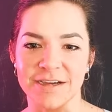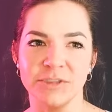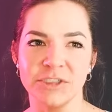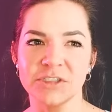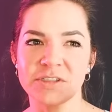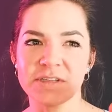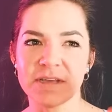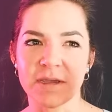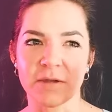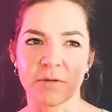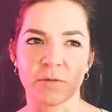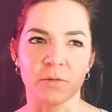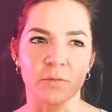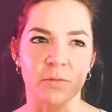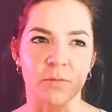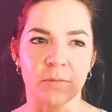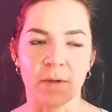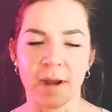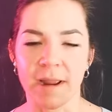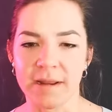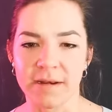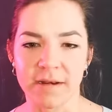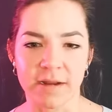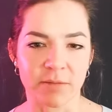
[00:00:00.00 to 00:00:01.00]
just like
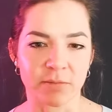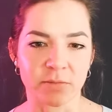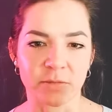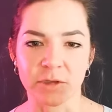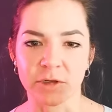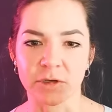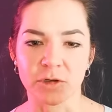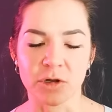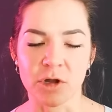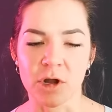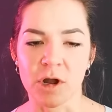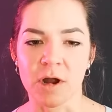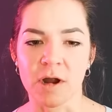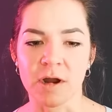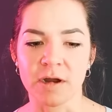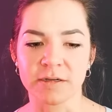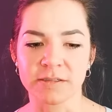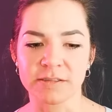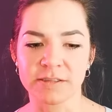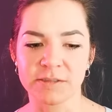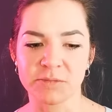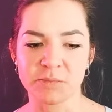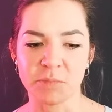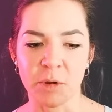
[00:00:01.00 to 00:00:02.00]
random little
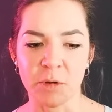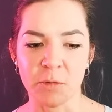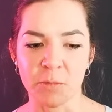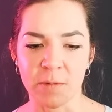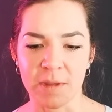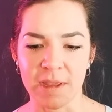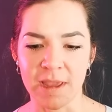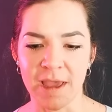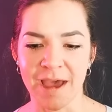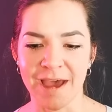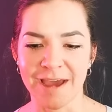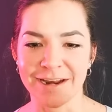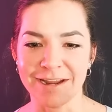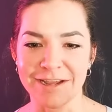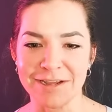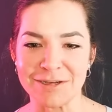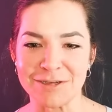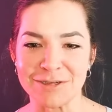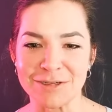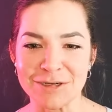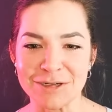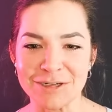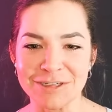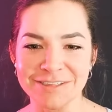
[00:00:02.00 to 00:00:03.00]
cards, but we had
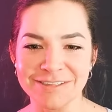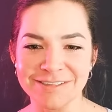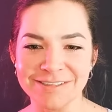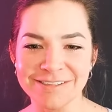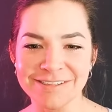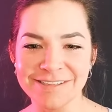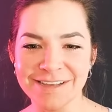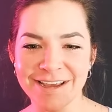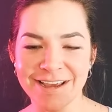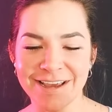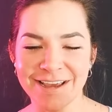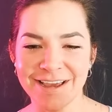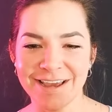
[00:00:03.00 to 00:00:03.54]
interns.